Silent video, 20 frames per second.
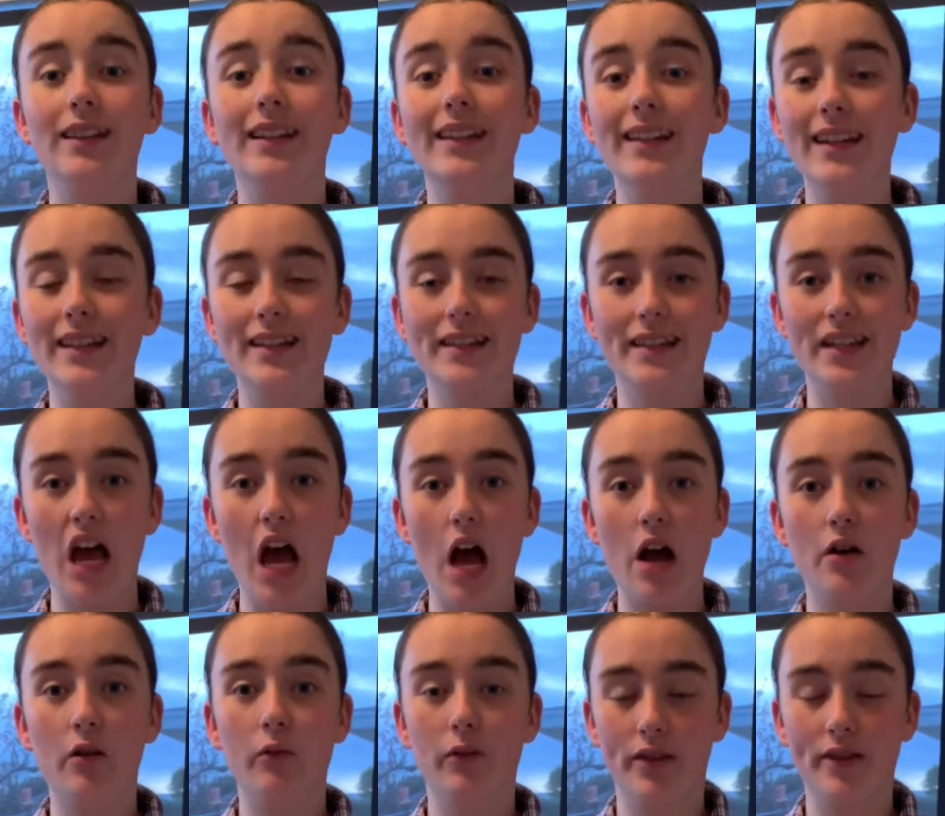I
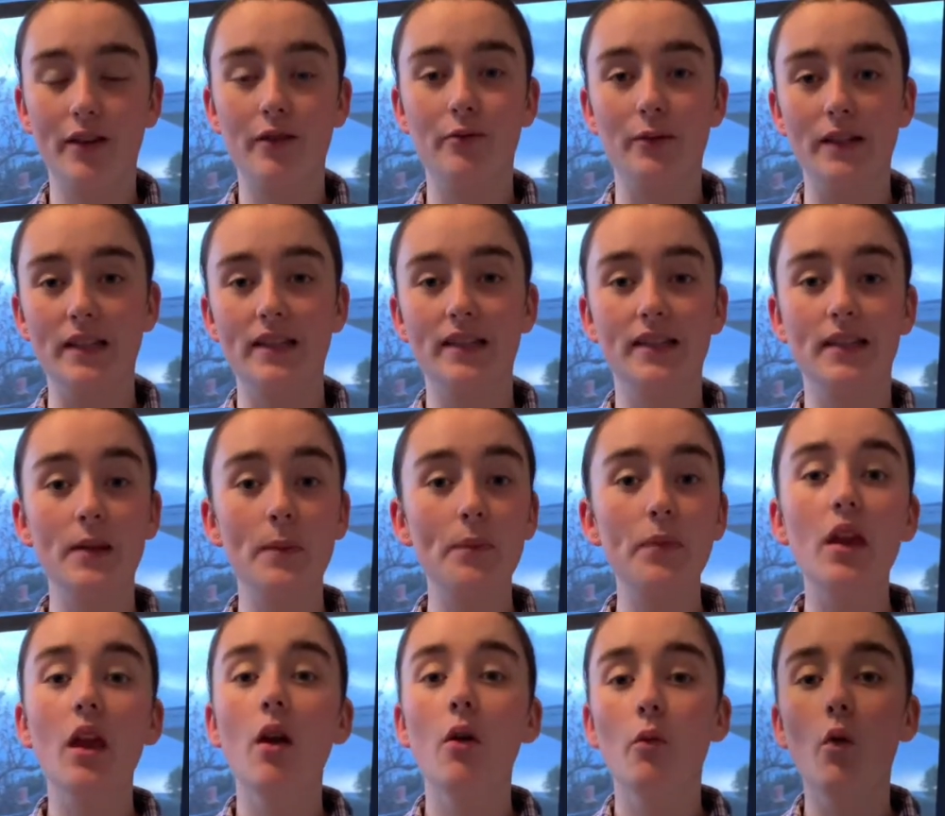start with the quiz.
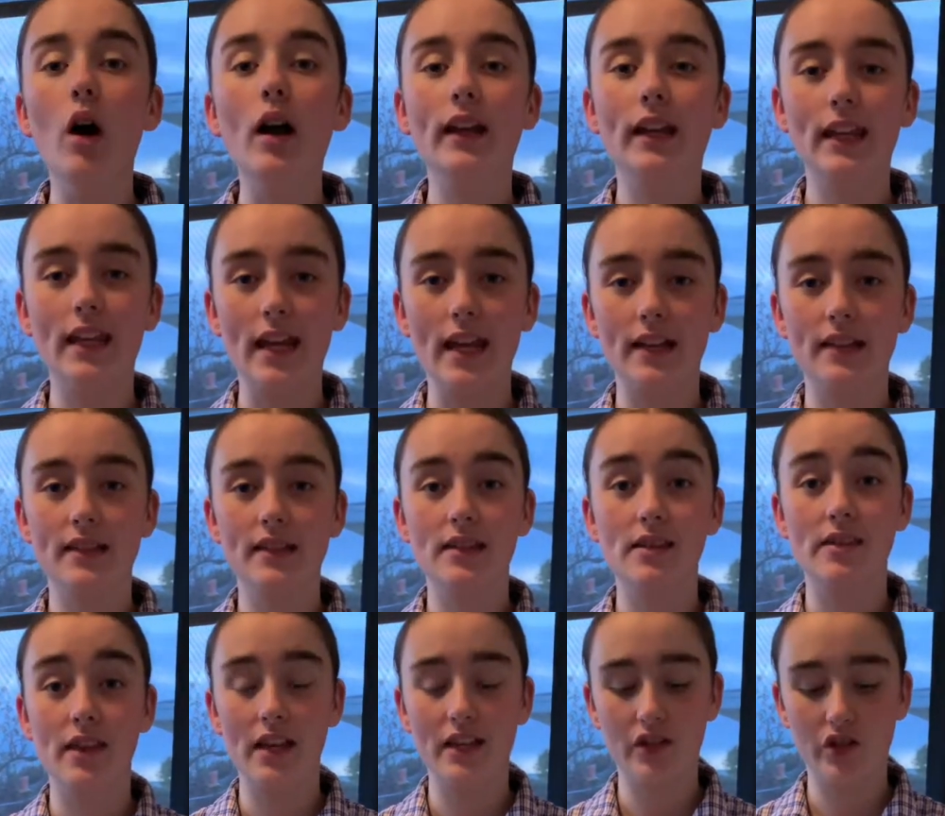What connects
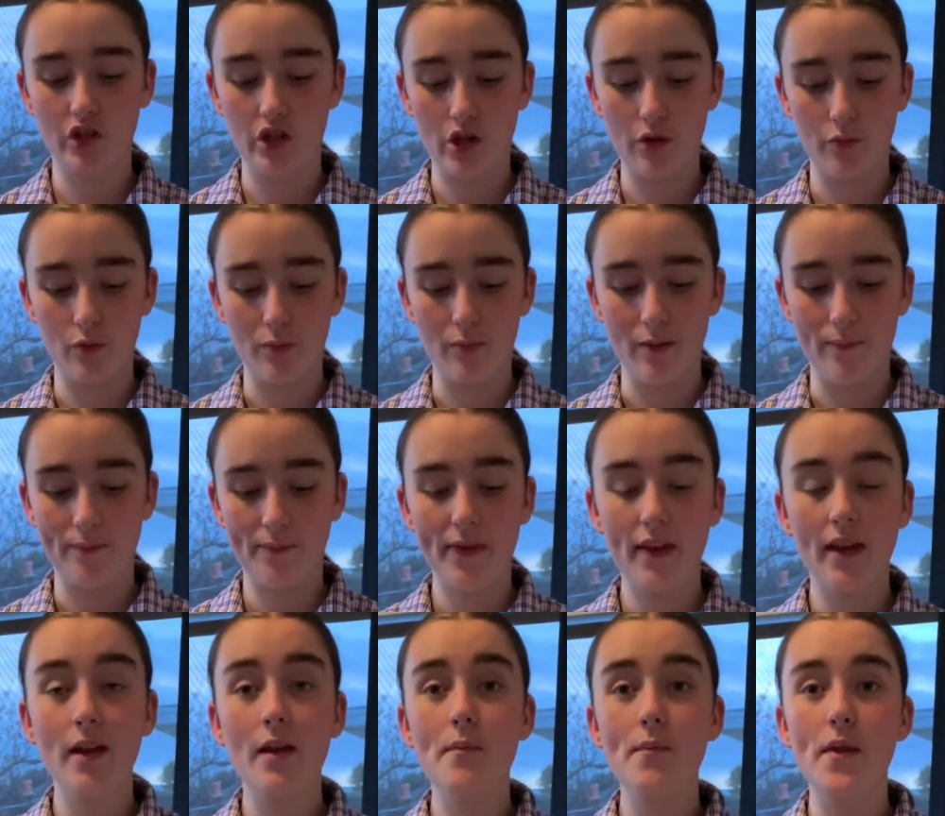these two women?
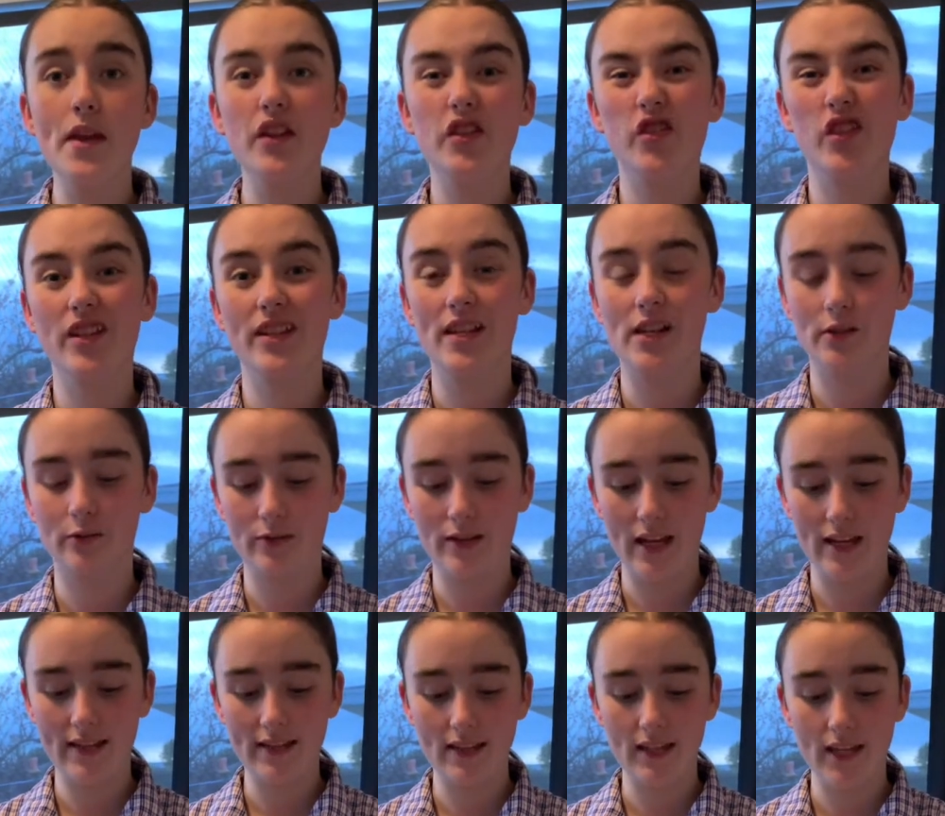Beatrice Hill
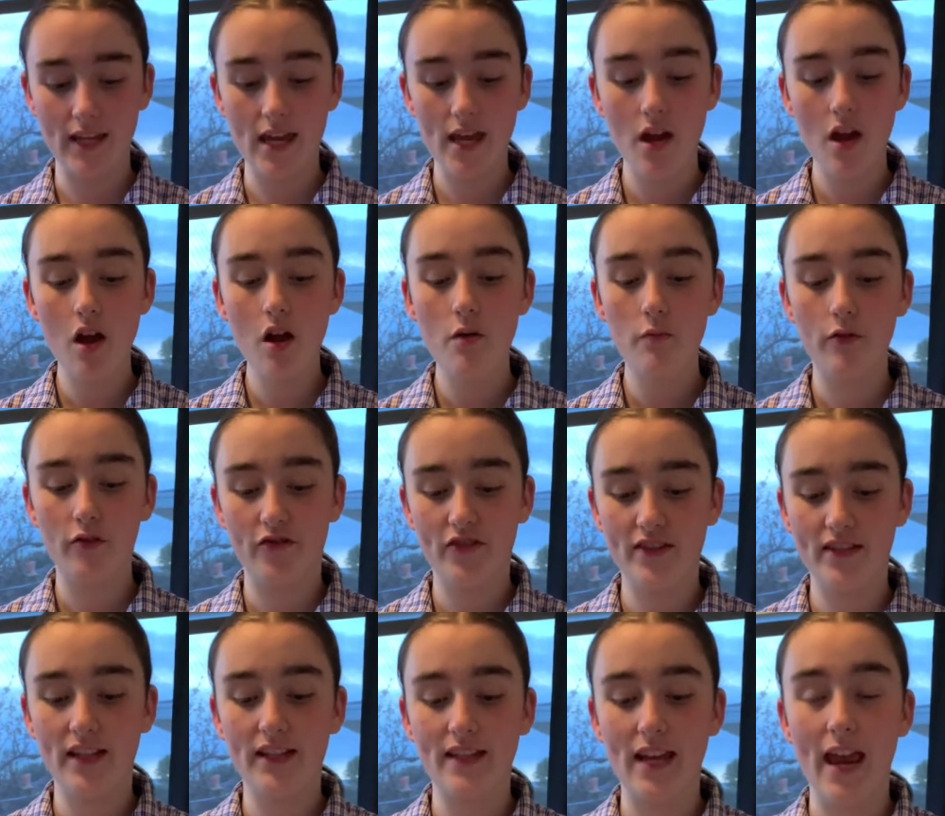Tinsley,
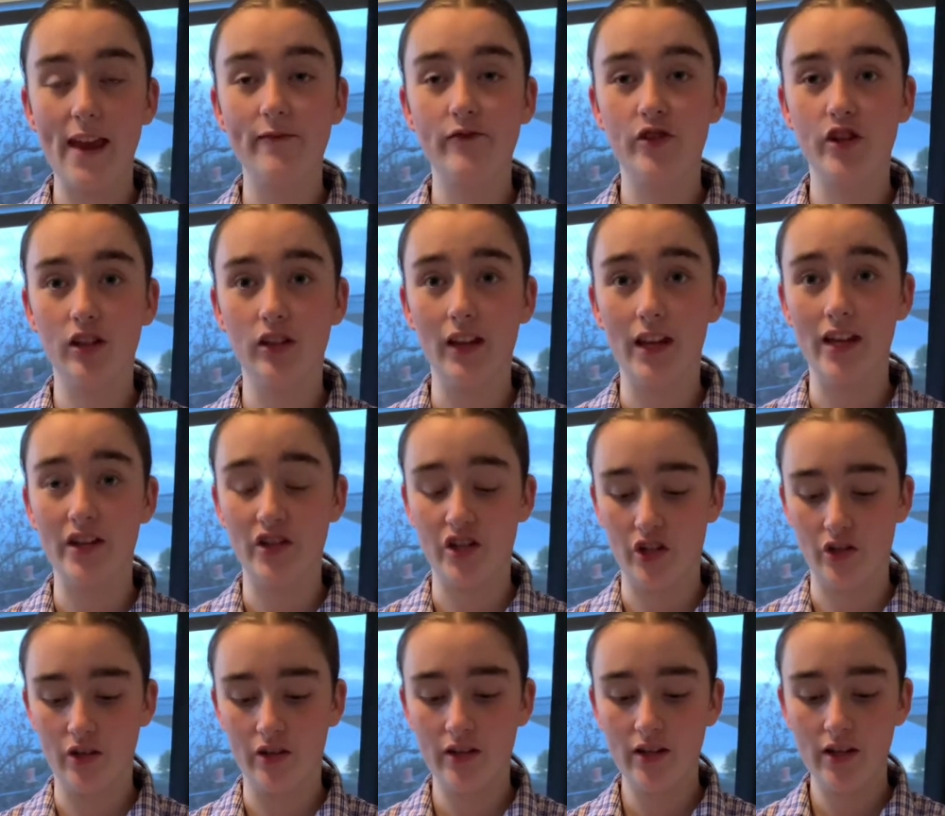Professor Dame Juliet
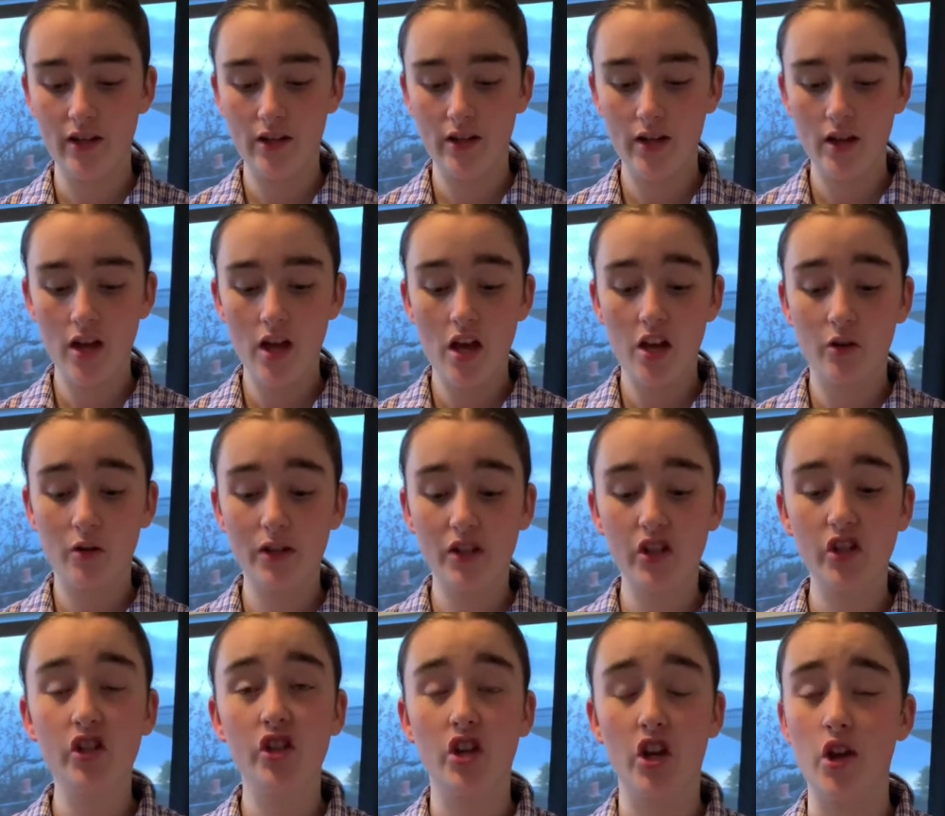Gerard.
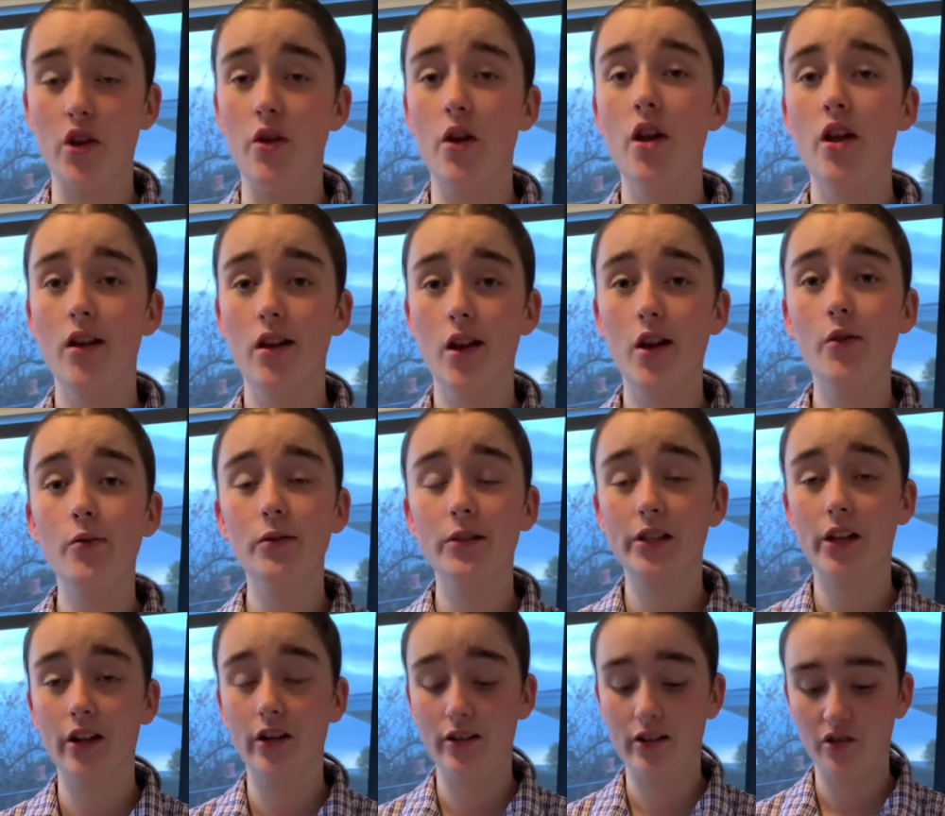Question 2. Who is
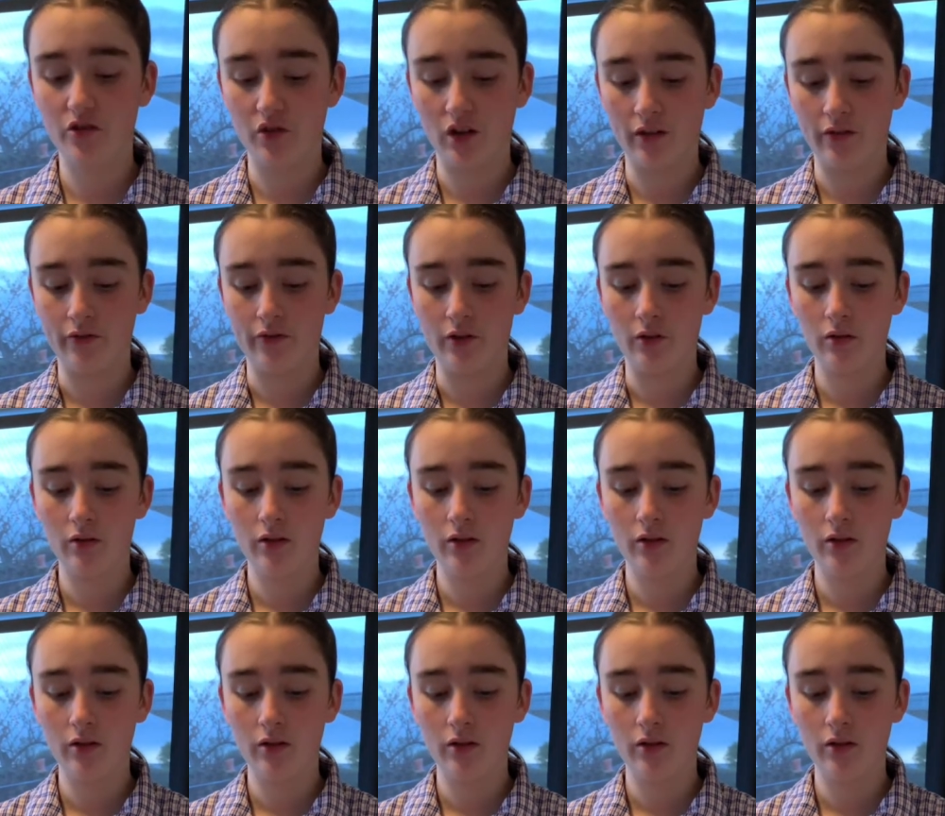Ernest Rutherford?